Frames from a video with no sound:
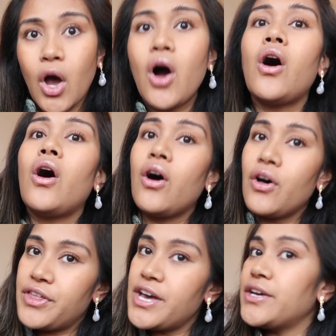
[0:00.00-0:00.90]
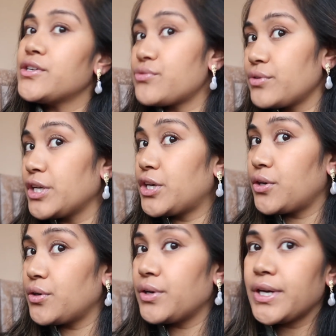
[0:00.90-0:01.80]
Oh, that is really
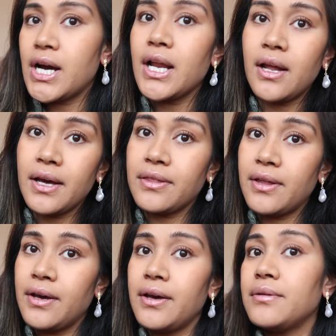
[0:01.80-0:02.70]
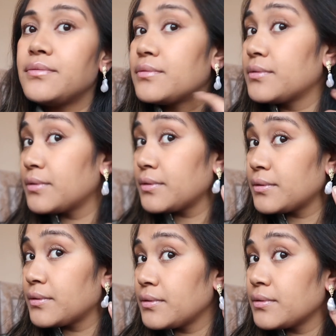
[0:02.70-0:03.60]
cute. Yeah, I like that.
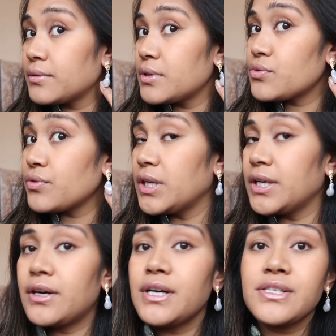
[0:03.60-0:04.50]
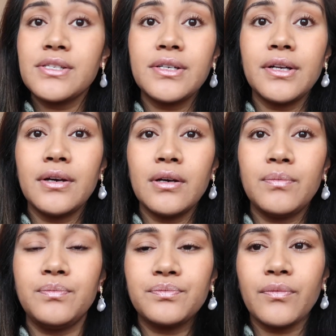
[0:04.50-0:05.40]
That's really nice, isn't it?
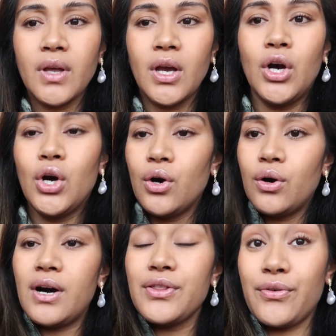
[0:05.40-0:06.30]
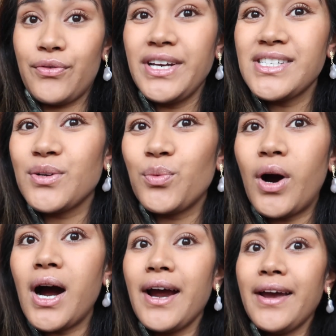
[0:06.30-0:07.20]
The reason
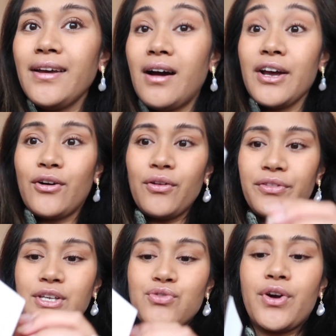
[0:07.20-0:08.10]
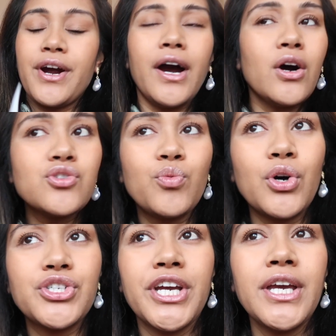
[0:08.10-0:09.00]
why I got these, right, I was
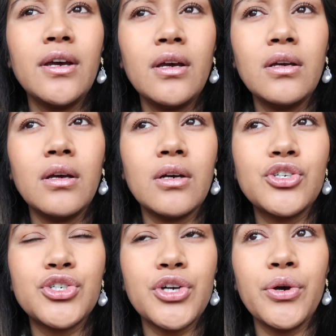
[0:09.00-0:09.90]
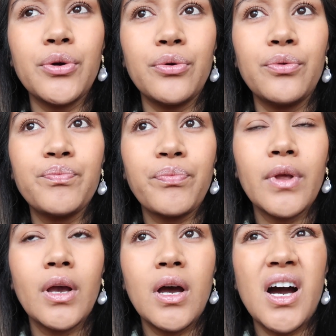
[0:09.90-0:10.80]
watching a show.
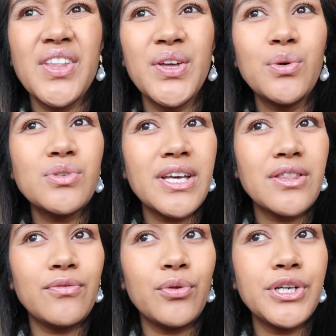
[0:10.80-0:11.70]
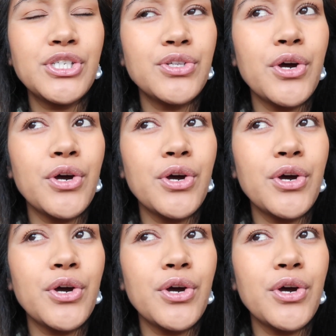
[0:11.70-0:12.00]
I think it was like The Voice.